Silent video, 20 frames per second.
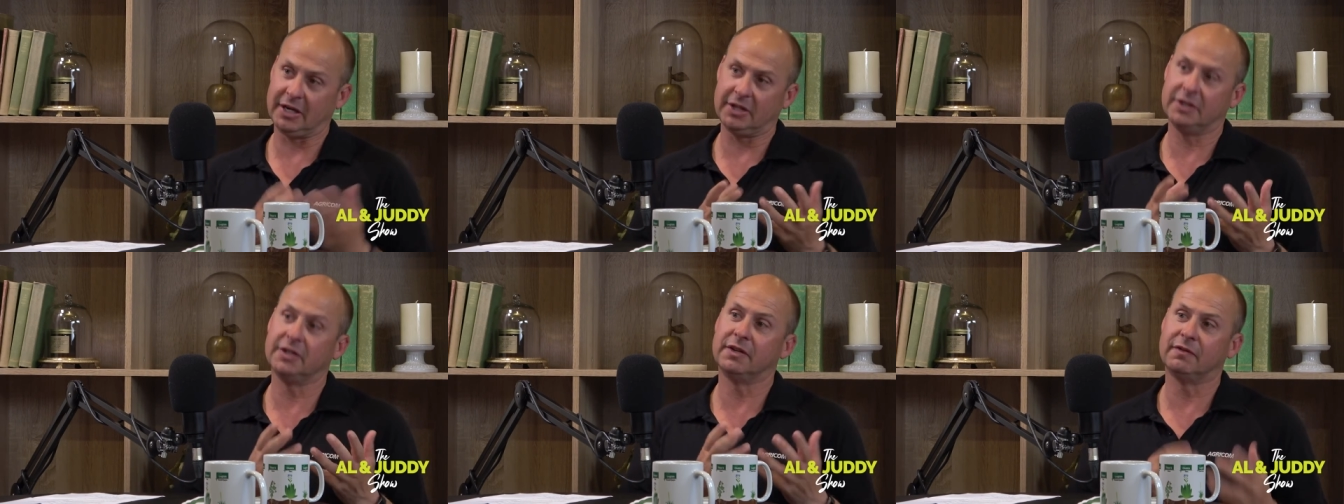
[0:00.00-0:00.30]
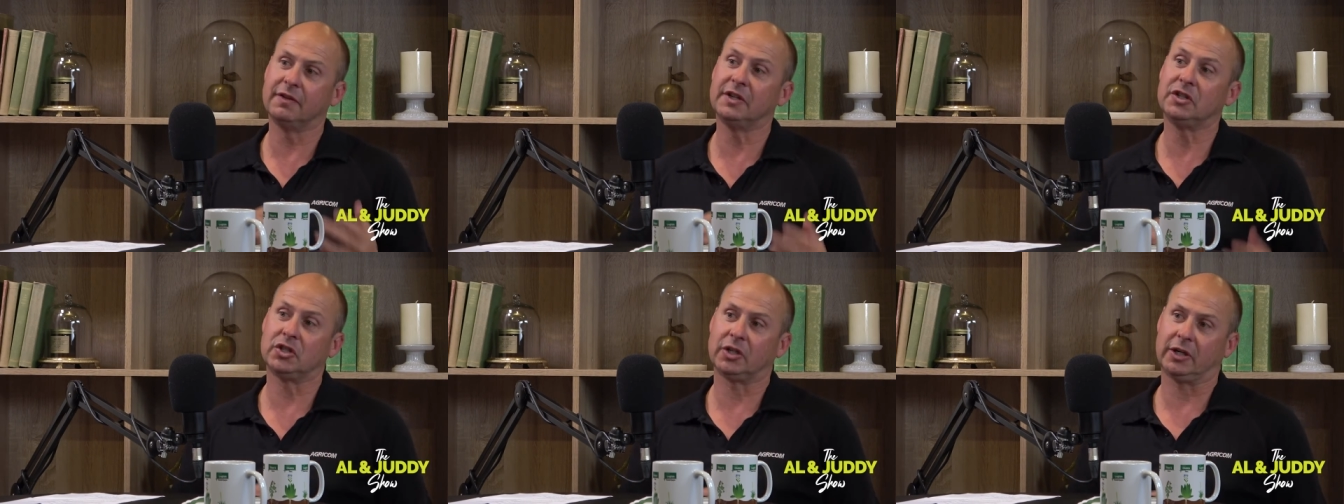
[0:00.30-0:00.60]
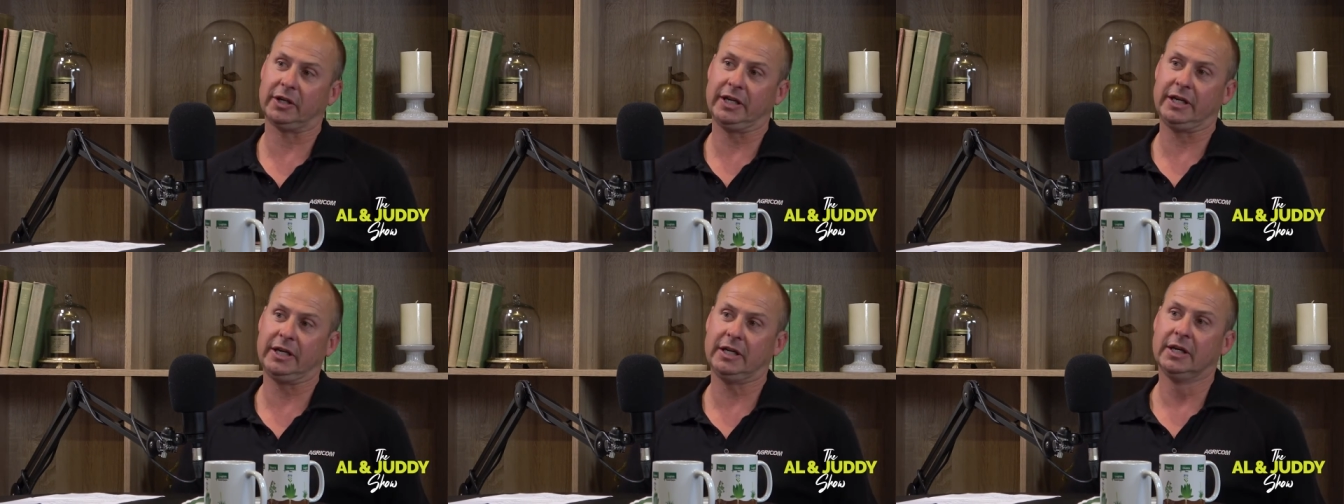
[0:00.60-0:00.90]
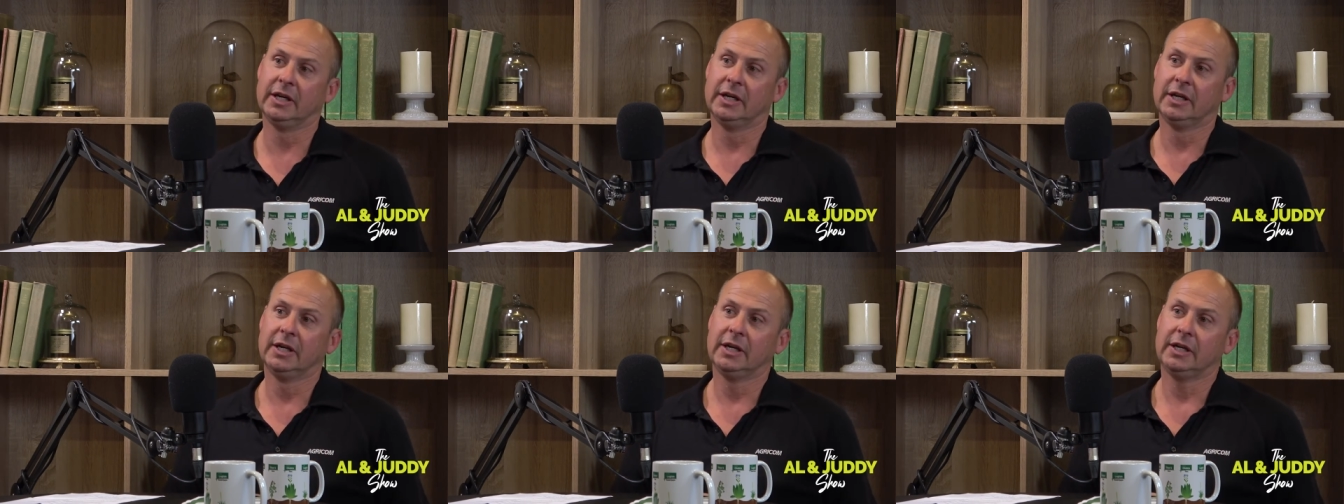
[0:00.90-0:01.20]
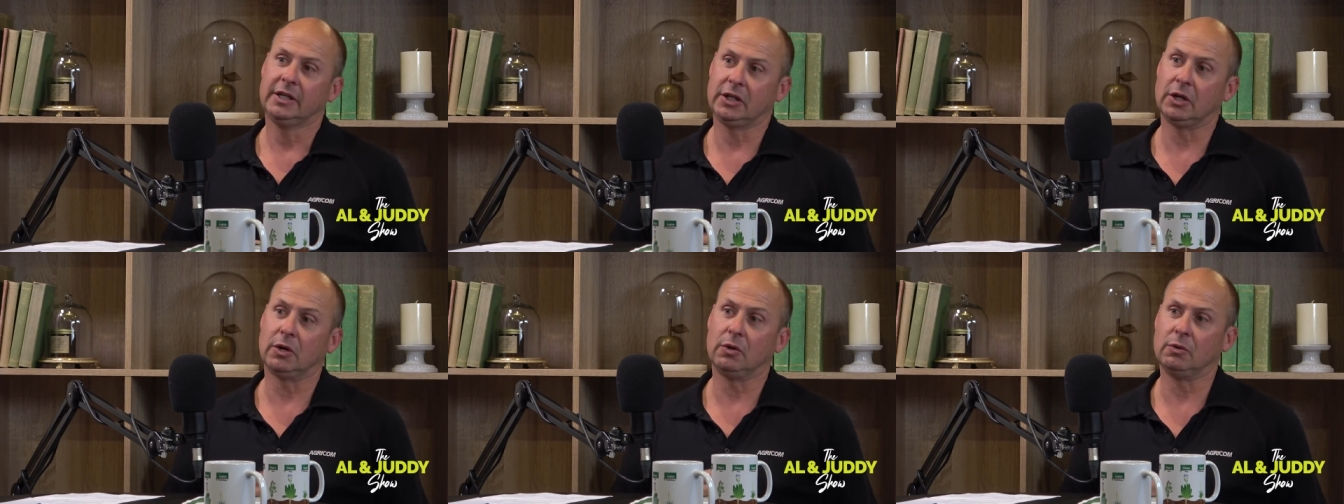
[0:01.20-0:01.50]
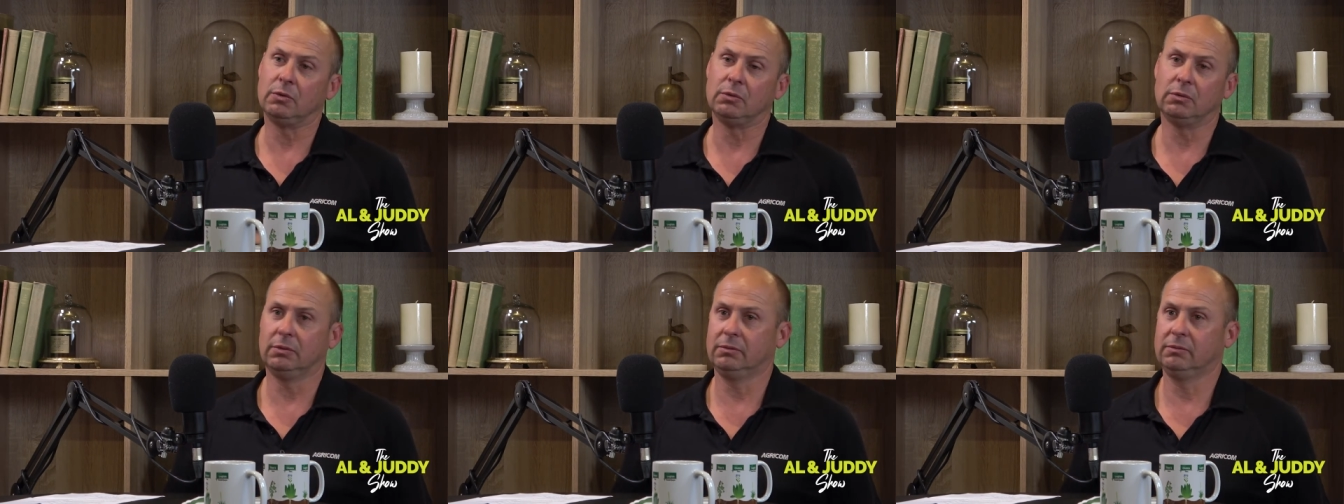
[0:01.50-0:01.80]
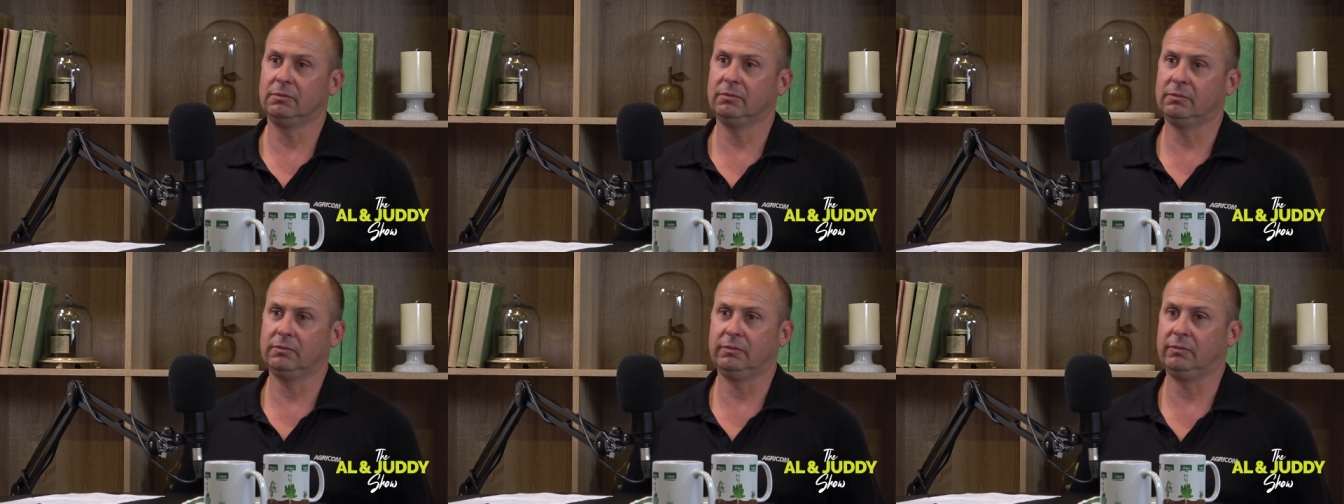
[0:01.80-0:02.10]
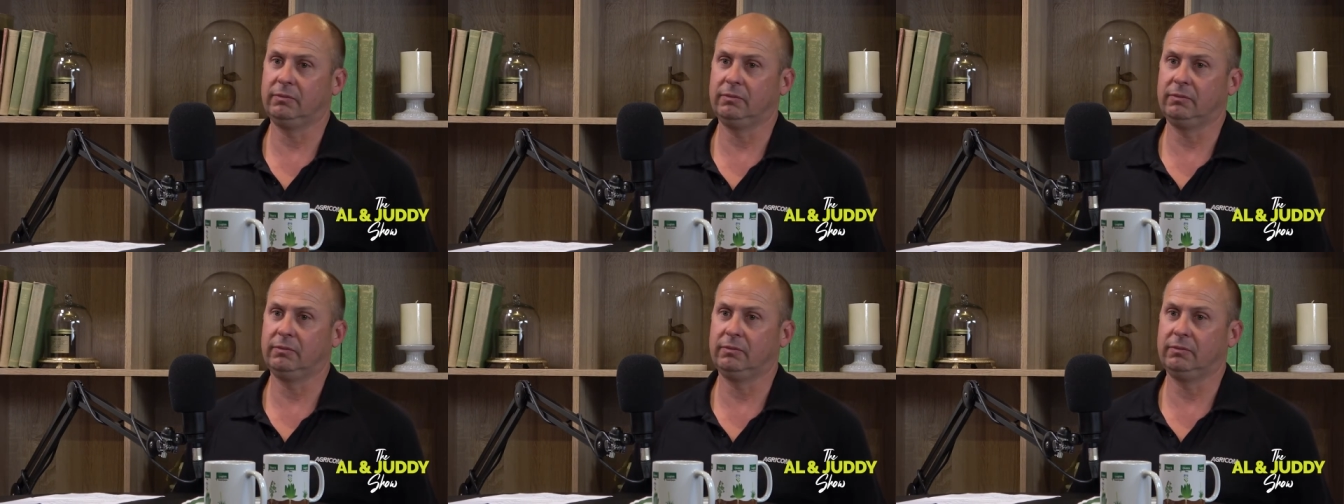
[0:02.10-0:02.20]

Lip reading: And individually, you know,